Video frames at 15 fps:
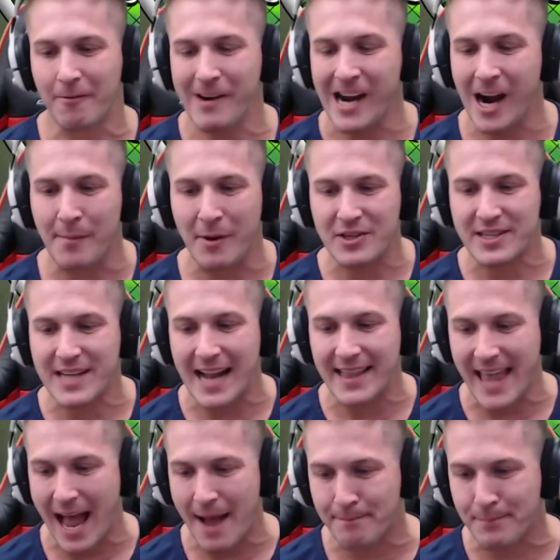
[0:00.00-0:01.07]
We almost got
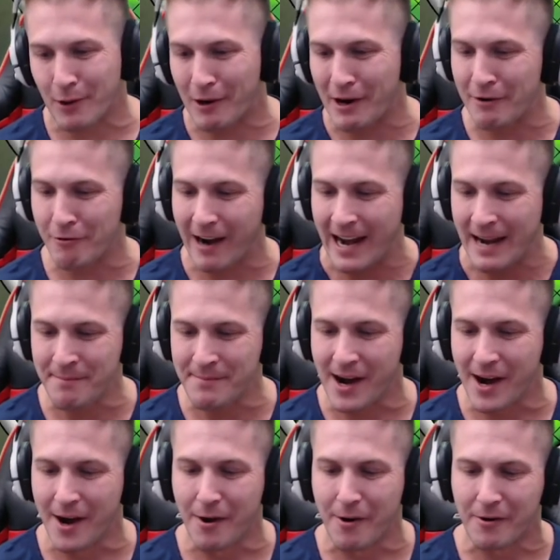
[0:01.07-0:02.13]
that boy
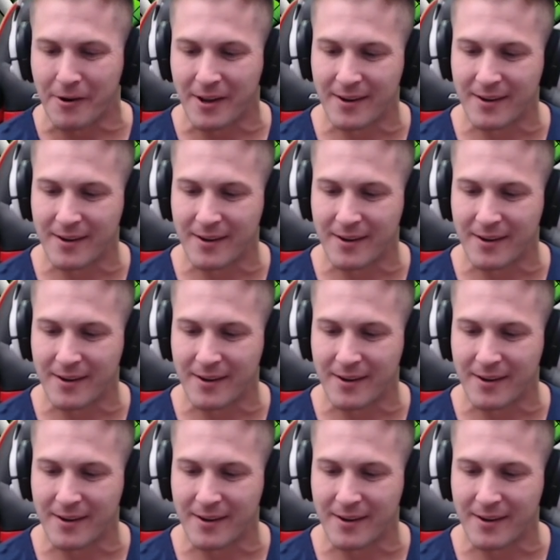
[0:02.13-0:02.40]
rainbowed!